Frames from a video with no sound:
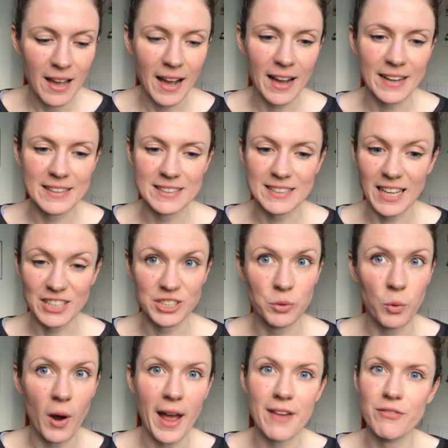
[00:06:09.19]
and it's actually
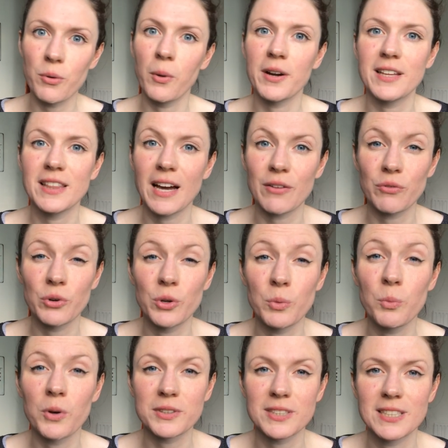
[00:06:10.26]
what everyone in that room
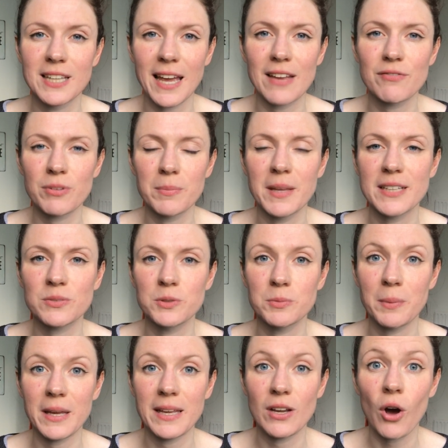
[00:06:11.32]
wanted to gain from this was
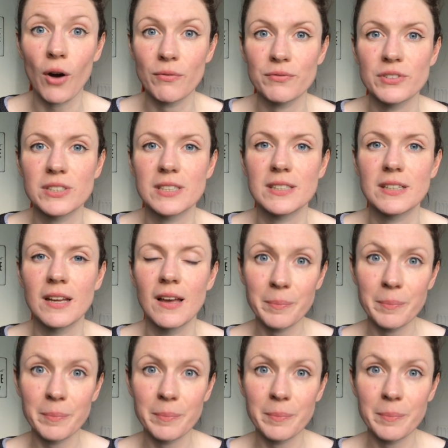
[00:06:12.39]
be confident